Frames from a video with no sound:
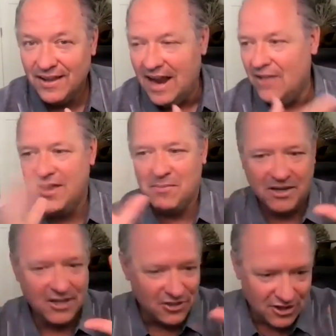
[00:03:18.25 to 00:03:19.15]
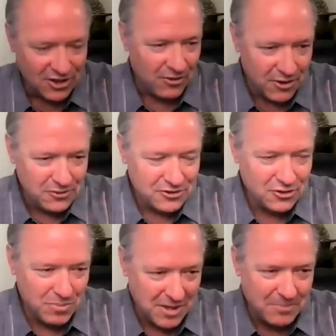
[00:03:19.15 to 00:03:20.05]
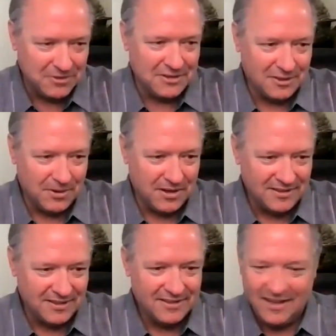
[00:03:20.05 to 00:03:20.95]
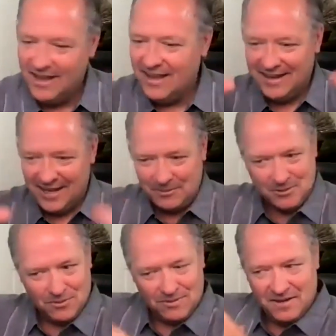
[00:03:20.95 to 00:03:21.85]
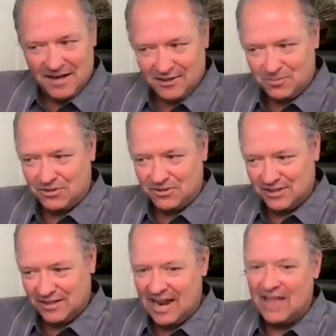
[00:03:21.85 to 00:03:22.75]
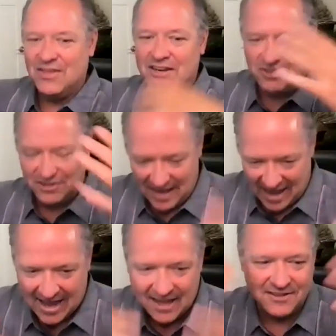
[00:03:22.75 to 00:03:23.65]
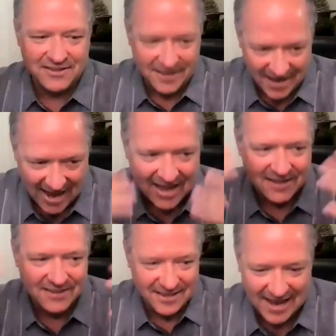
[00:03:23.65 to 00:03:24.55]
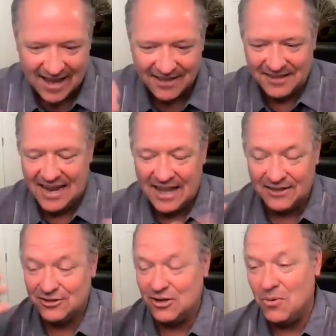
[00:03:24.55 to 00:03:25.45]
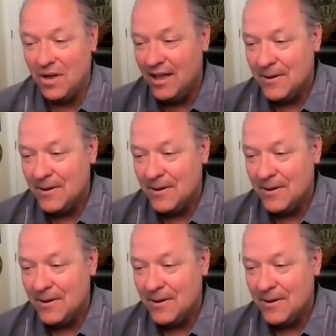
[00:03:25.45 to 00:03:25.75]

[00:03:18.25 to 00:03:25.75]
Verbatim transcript: And then because you know those two people's experiences, it helps you with the next person and then it just adds and adds and adds and adds so